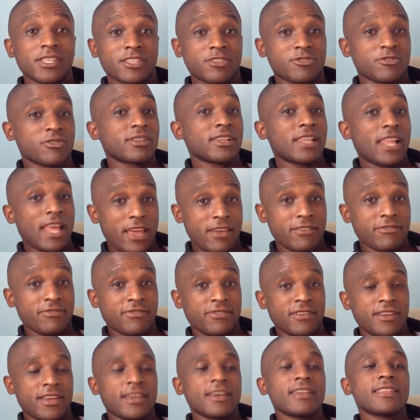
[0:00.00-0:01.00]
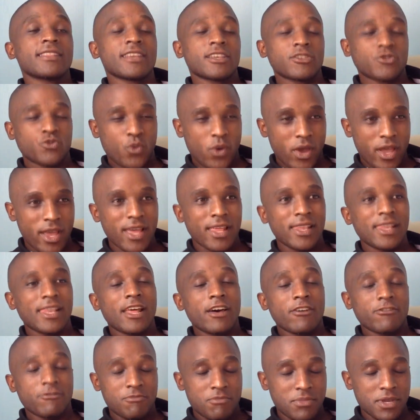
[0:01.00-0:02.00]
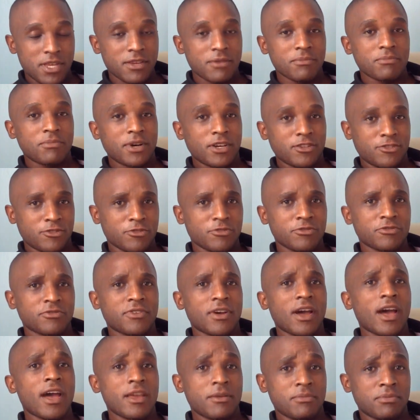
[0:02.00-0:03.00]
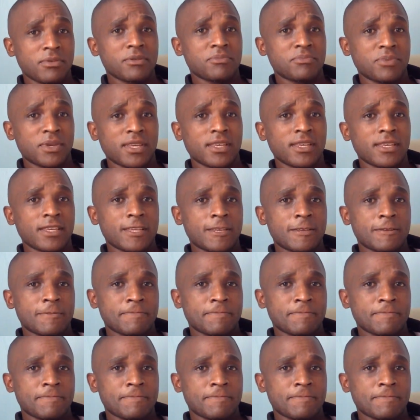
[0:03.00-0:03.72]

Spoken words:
lease on life. That's why I love being part of IPB.